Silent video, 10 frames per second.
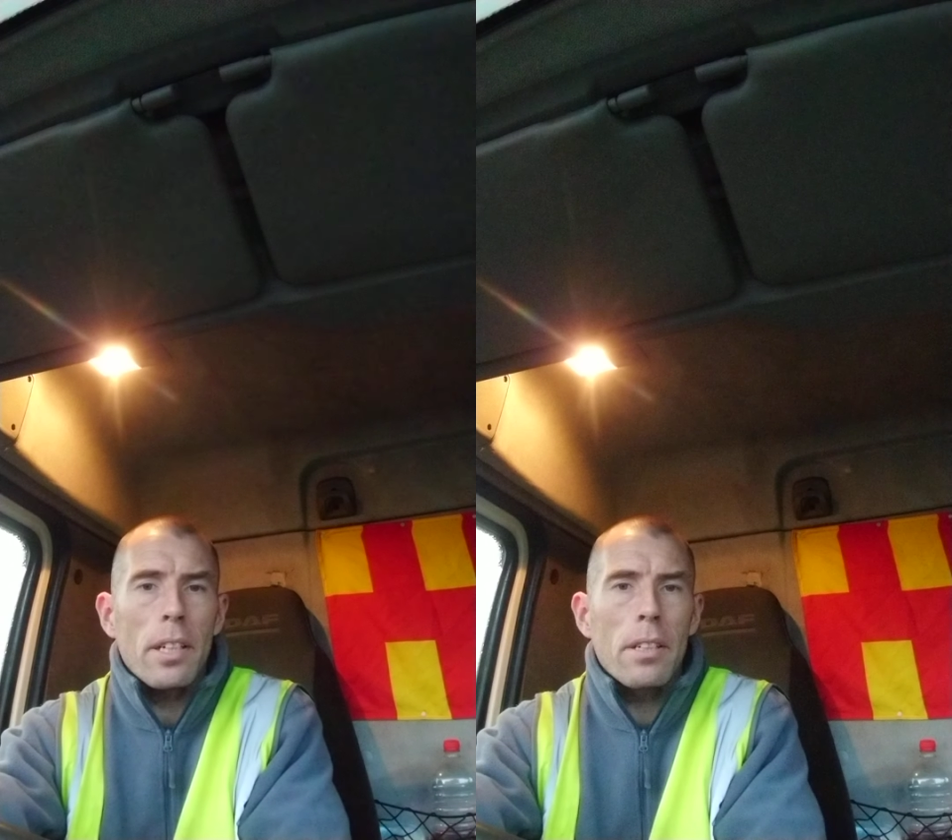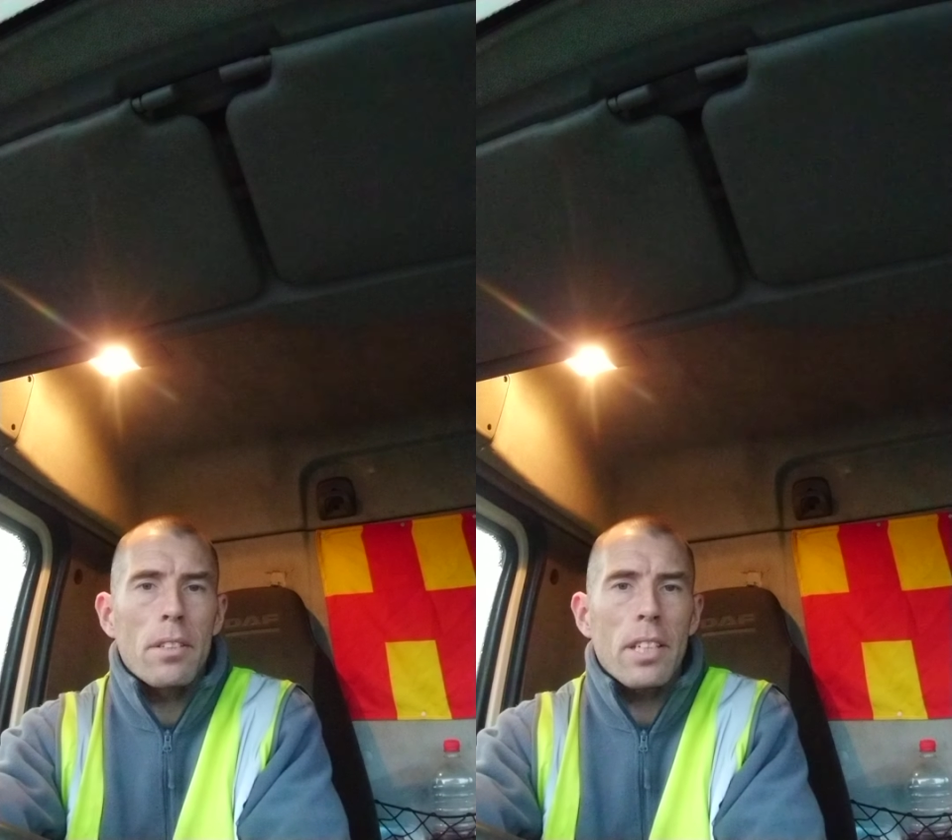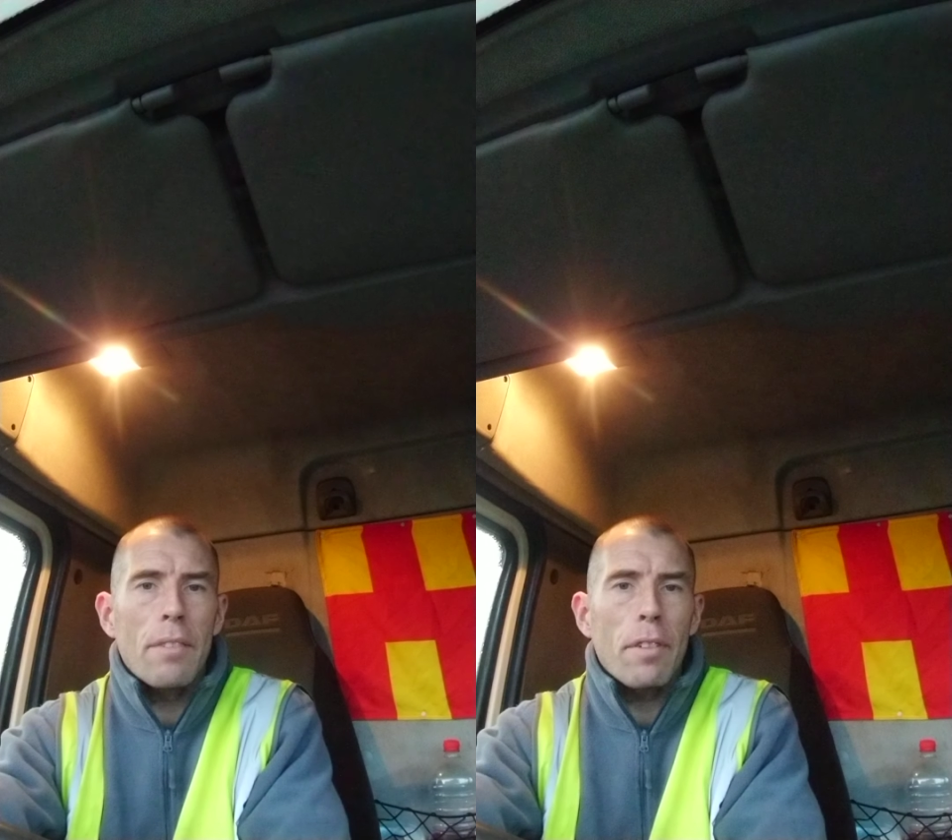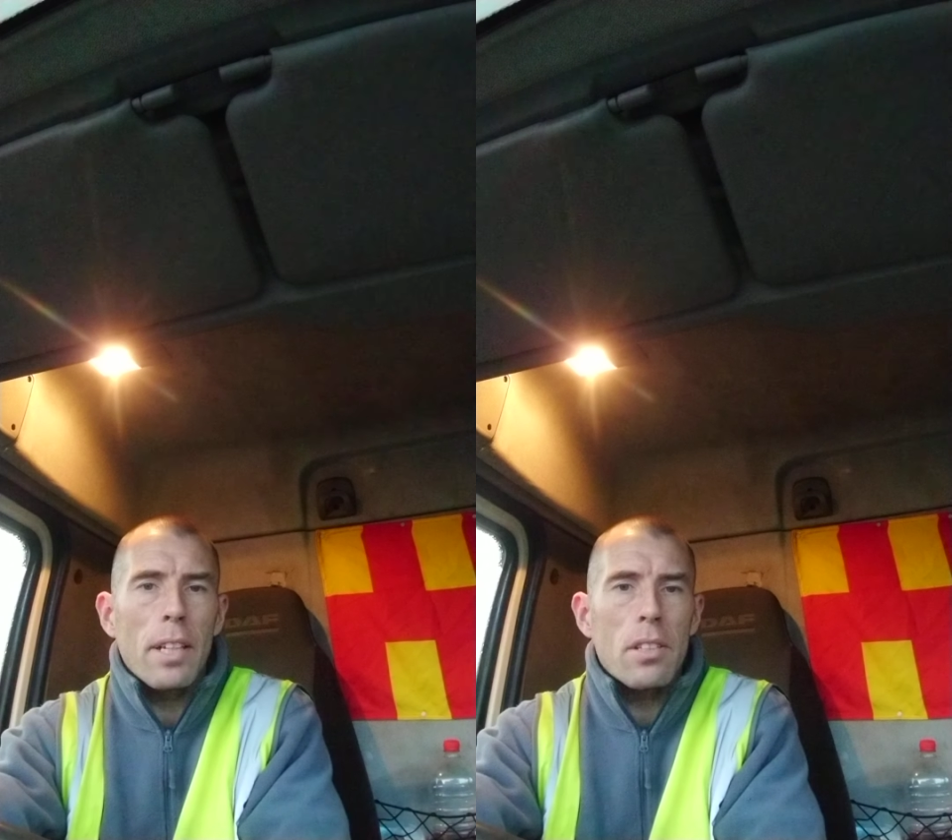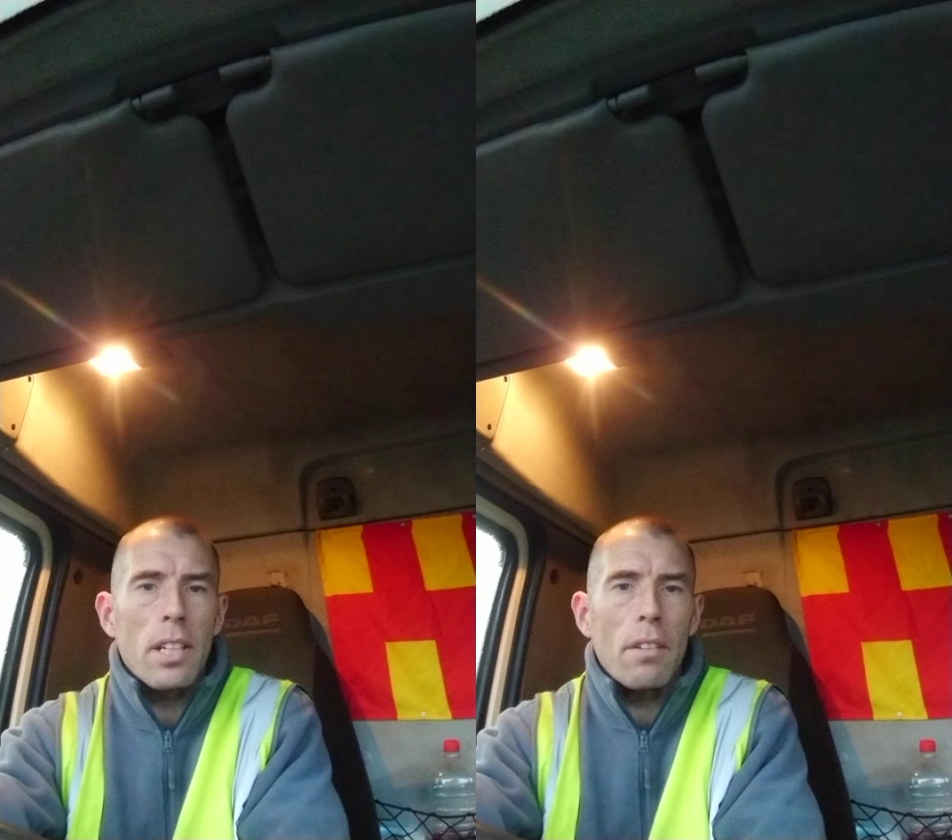and see for
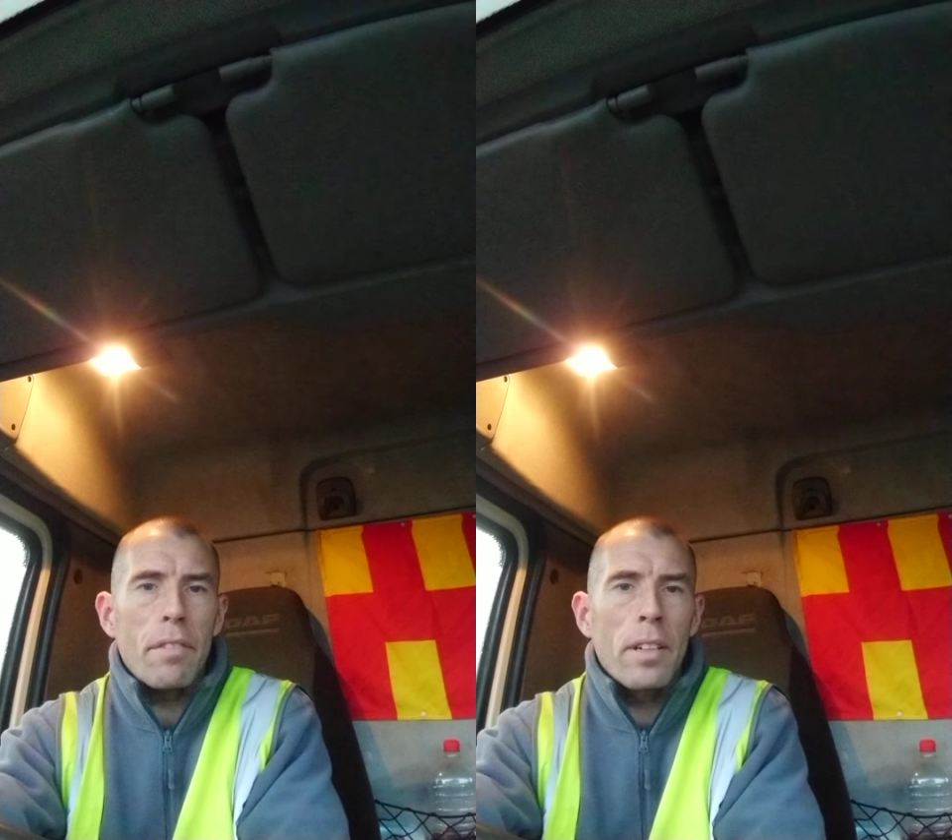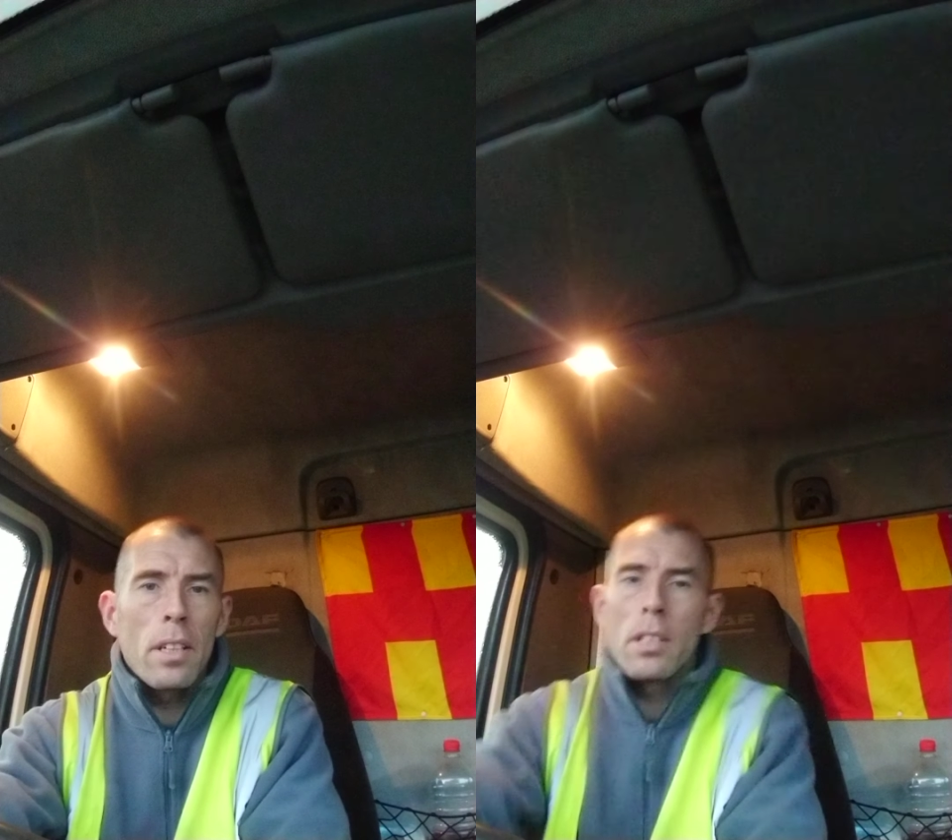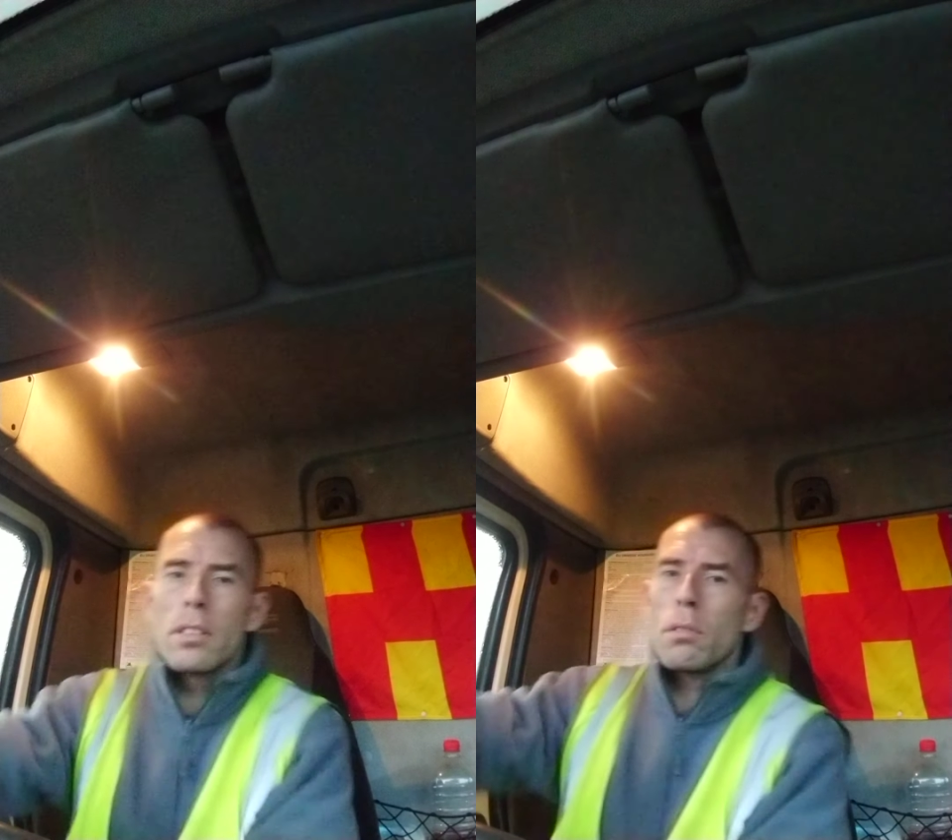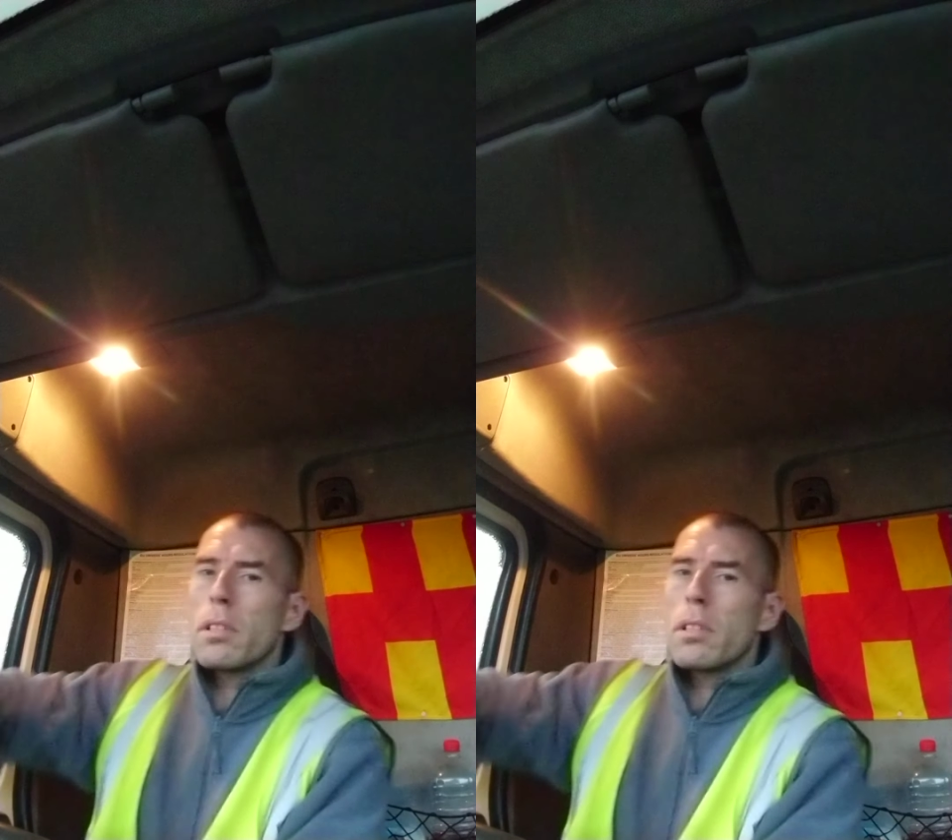themselves. 2